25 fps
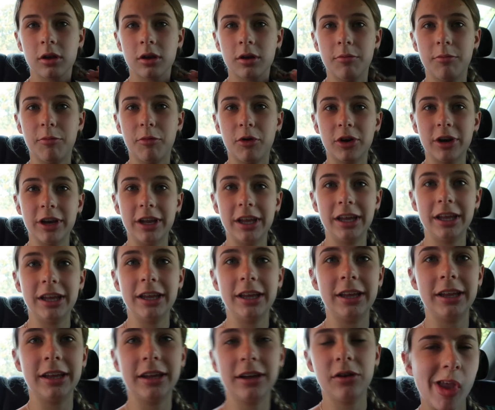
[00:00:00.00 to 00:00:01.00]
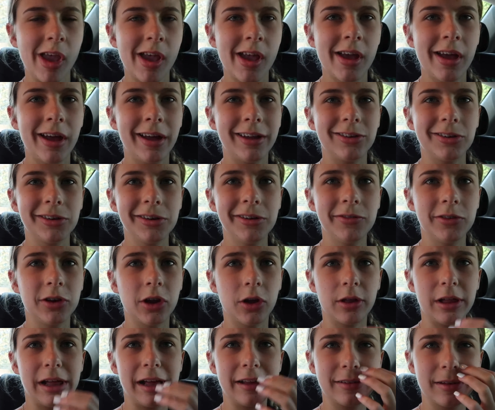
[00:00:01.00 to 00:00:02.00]
Good morning don't even
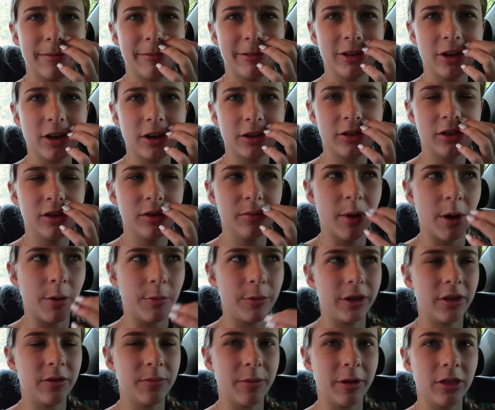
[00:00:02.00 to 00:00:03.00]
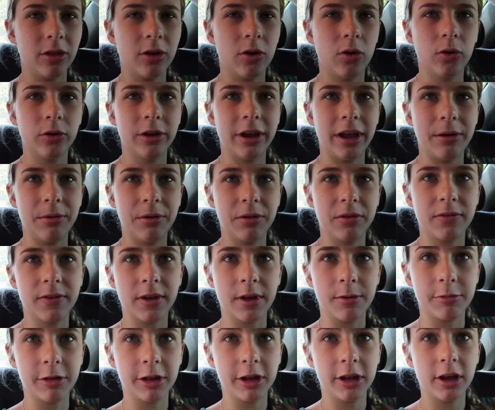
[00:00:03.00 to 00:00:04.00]
know the last time we talked to you, but we spent the whole day with
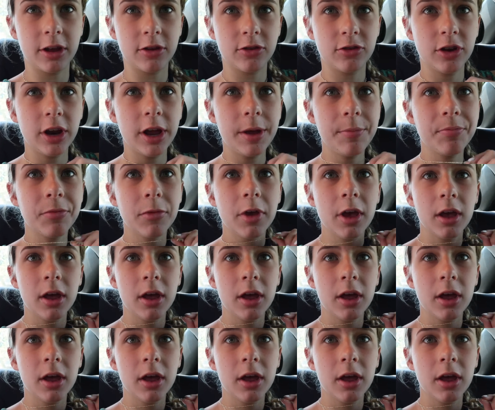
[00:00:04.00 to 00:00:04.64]
family yesterday.